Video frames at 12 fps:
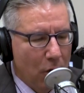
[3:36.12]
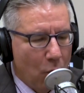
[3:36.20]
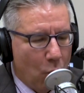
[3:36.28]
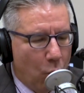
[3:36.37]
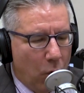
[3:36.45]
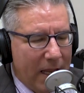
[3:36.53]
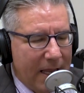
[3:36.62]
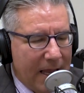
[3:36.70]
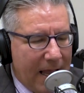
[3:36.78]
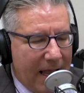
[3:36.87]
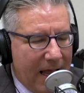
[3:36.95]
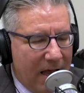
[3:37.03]
we
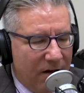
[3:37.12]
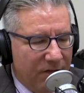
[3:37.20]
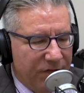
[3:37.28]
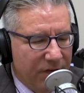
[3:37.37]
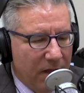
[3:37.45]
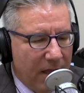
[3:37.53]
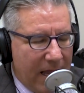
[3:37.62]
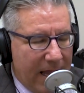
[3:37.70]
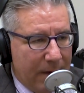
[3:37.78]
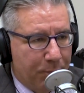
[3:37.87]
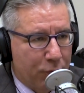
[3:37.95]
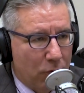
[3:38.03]
have
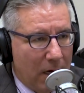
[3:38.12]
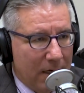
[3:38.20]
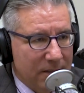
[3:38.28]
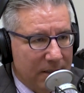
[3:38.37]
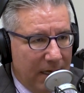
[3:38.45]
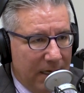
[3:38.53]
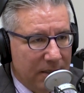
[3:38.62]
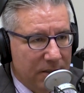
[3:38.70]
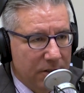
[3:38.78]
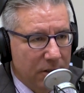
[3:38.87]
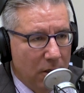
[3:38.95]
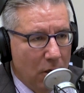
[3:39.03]
a
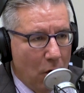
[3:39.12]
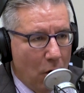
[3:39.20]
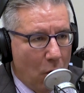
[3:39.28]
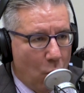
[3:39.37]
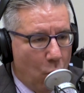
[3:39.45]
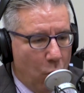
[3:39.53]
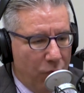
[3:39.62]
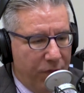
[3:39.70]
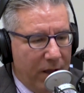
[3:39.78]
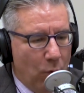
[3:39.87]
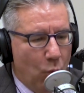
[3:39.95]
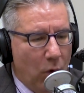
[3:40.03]
process
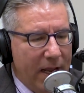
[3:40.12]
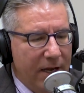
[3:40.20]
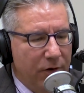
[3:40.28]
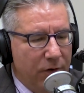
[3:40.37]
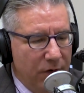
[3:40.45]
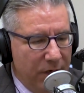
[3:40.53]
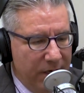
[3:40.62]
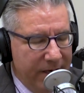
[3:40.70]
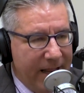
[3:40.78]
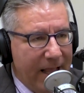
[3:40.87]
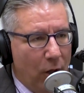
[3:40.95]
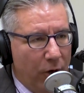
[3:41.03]
that we
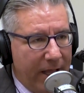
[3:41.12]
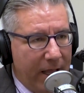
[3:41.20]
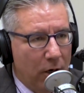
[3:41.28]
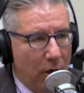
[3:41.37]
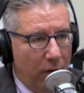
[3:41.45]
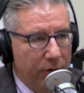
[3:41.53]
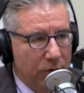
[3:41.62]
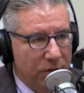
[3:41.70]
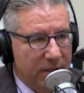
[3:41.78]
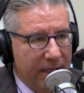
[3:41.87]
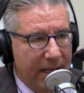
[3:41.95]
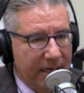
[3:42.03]
nail down all
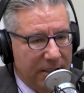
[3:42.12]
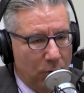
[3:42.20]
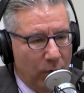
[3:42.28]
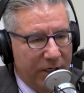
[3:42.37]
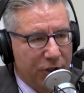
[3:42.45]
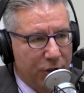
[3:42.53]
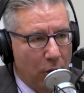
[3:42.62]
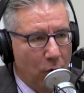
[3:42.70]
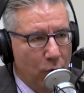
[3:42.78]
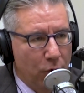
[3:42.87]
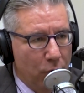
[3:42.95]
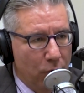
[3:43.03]
those things and we
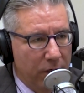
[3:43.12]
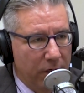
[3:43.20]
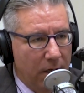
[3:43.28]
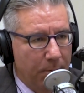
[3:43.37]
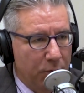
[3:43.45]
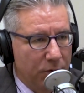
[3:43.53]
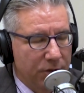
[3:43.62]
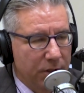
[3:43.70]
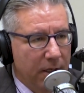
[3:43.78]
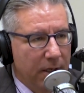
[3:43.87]
show you the numbers.